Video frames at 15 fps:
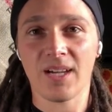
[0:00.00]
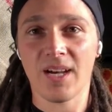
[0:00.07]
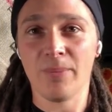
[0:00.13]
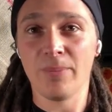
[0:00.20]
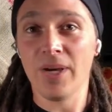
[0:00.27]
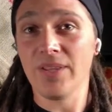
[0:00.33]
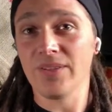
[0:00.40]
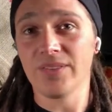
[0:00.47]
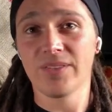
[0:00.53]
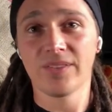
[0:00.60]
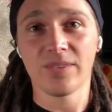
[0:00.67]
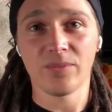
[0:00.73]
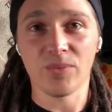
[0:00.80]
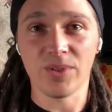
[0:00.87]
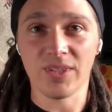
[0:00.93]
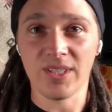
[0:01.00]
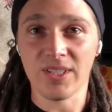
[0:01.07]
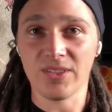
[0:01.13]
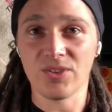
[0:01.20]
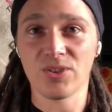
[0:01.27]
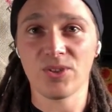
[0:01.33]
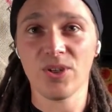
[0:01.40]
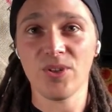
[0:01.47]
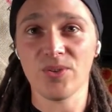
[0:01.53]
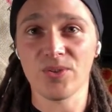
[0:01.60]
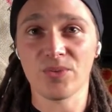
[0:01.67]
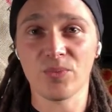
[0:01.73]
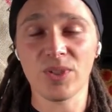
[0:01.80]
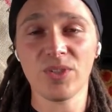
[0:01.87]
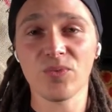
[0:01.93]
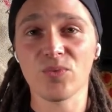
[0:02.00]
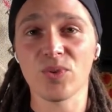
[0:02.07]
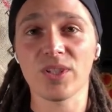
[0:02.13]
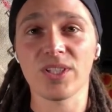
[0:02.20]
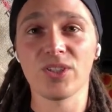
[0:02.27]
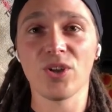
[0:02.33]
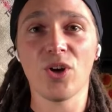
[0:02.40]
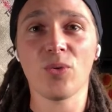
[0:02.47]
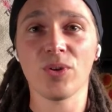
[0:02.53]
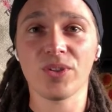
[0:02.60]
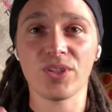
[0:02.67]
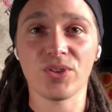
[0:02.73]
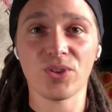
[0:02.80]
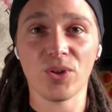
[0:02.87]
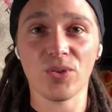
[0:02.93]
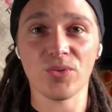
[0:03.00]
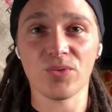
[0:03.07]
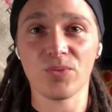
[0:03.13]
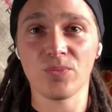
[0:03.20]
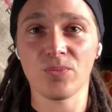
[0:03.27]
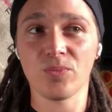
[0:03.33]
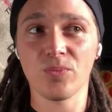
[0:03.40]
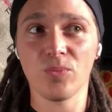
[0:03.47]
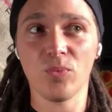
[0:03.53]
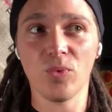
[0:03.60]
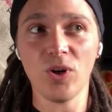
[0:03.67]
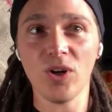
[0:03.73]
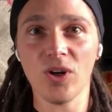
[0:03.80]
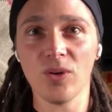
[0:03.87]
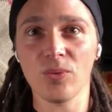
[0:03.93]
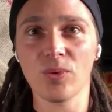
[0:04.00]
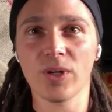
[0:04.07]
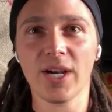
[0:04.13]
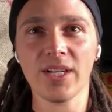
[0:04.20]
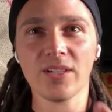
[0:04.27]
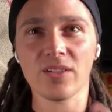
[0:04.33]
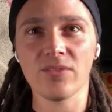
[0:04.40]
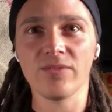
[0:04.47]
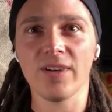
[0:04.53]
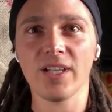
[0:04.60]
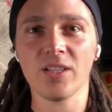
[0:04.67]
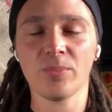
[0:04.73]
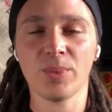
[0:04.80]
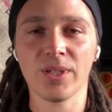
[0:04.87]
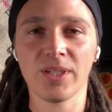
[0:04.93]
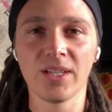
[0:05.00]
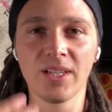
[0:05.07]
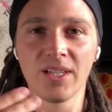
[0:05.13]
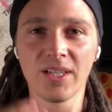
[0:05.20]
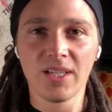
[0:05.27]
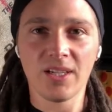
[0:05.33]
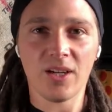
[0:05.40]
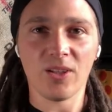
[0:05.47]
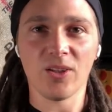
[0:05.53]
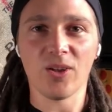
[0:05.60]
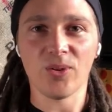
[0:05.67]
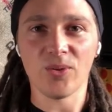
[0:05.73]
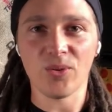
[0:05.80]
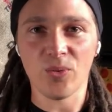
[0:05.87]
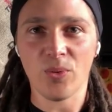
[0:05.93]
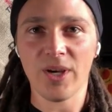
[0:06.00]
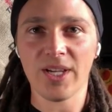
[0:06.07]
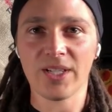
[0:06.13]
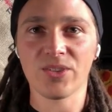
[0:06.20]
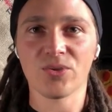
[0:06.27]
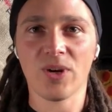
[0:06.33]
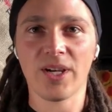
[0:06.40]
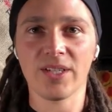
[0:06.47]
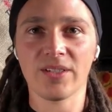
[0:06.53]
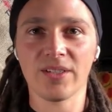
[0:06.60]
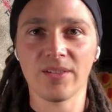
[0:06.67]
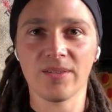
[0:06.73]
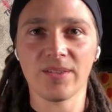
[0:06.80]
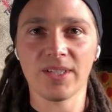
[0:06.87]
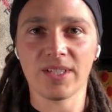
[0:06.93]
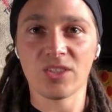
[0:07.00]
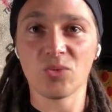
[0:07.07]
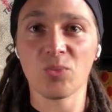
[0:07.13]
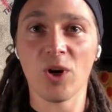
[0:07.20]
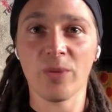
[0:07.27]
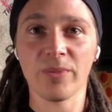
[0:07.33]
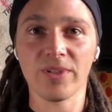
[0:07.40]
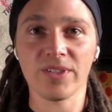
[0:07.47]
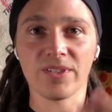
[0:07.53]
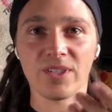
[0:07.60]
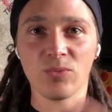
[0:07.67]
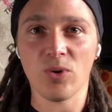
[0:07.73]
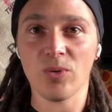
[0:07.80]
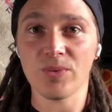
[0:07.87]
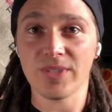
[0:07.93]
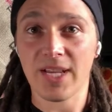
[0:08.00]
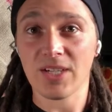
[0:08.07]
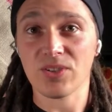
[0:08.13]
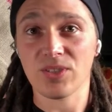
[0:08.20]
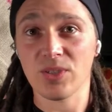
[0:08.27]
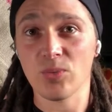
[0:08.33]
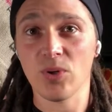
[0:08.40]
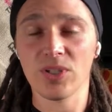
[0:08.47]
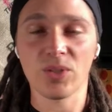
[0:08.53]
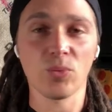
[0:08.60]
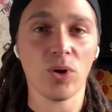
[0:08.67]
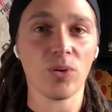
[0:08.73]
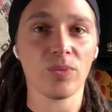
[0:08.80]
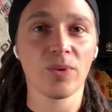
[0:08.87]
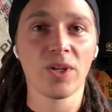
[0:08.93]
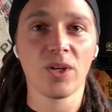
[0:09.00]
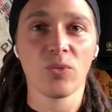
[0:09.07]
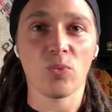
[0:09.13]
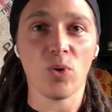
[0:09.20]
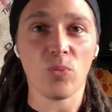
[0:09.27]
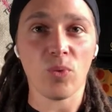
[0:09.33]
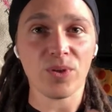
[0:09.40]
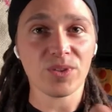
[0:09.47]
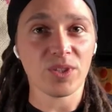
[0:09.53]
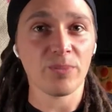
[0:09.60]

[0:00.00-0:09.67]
months with these shows. We didn't really know what these shows were. We were kind of developing along the way and trying to experiment to see what was actually working. What was it